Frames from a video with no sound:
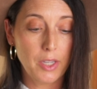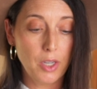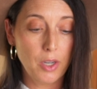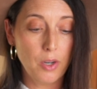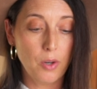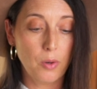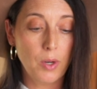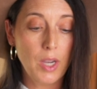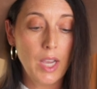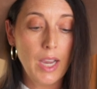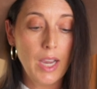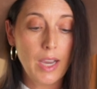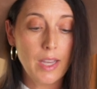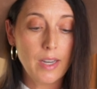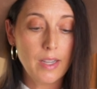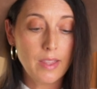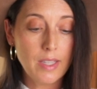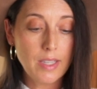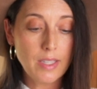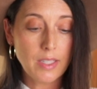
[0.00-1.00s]
go. And
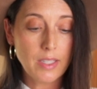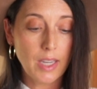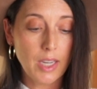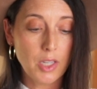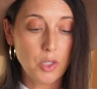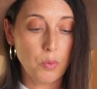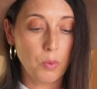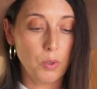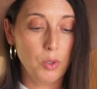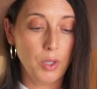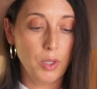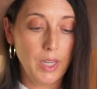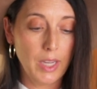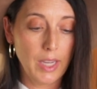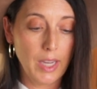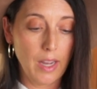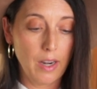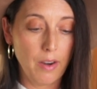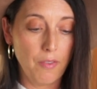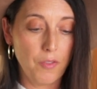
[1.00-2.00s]
in this case, we're looking
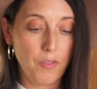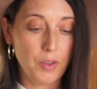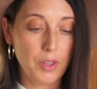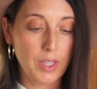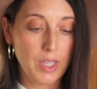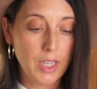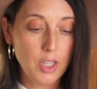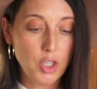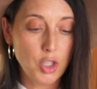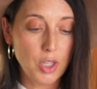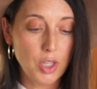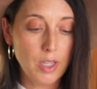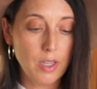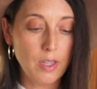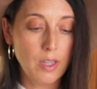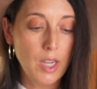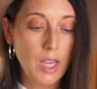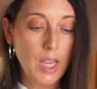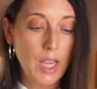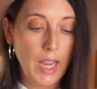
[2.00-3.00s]
at it for the
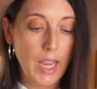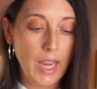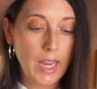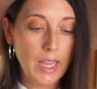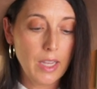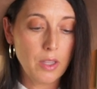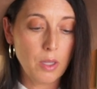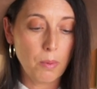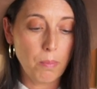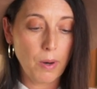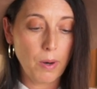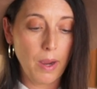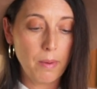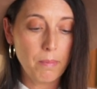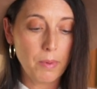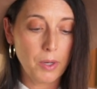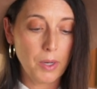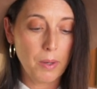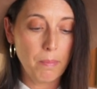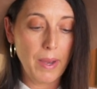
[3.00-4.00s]
kitchen and the
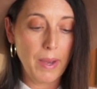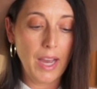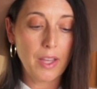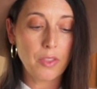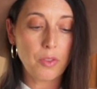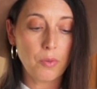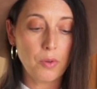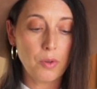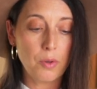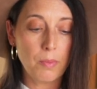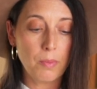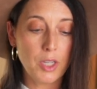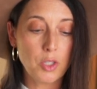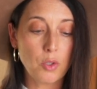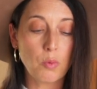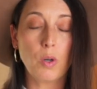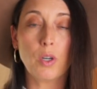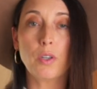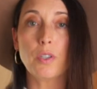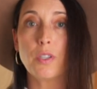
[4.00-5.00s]
primary bathroom
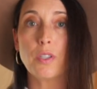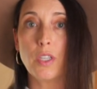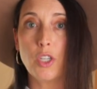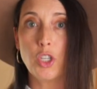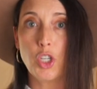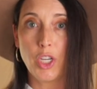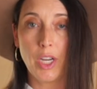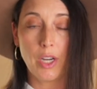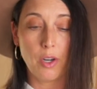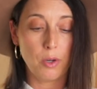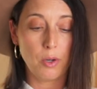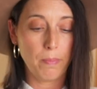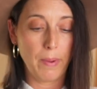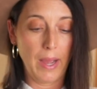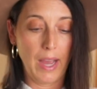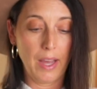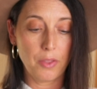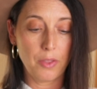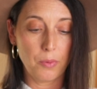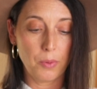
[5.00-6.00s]
as well as the shared
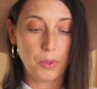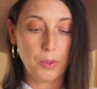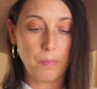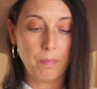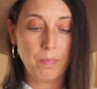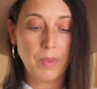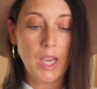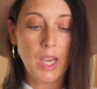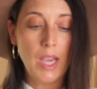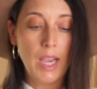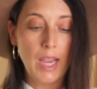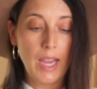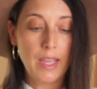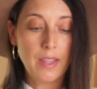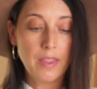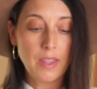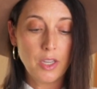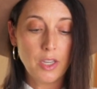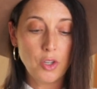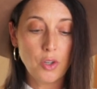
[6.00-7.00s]
bathroom.
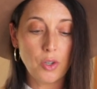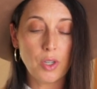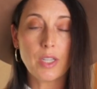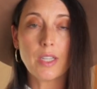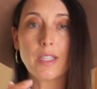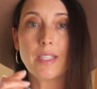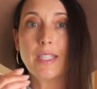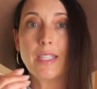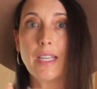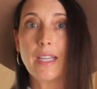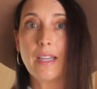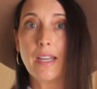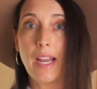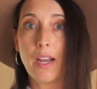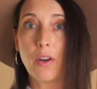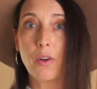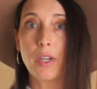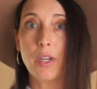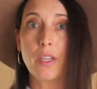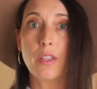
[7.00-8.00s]
And then you're going to see an
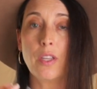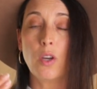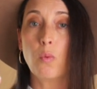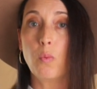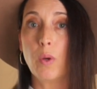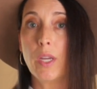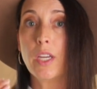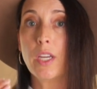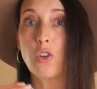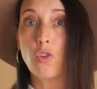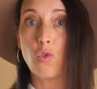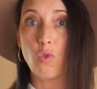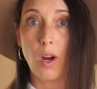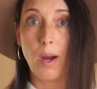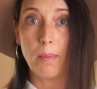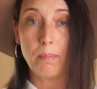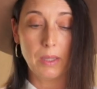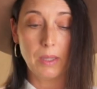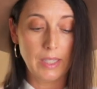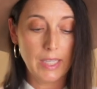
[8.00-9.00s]
area that we can
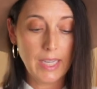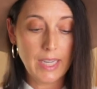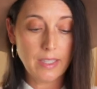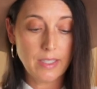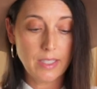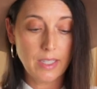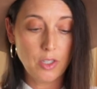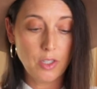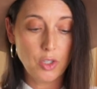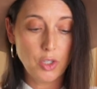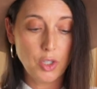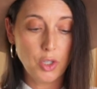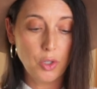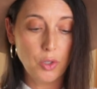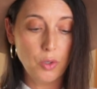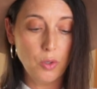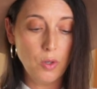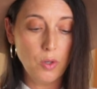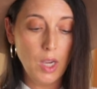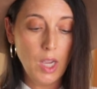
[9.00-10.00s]
drop links
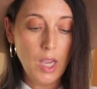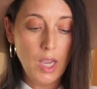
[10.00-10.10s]
into,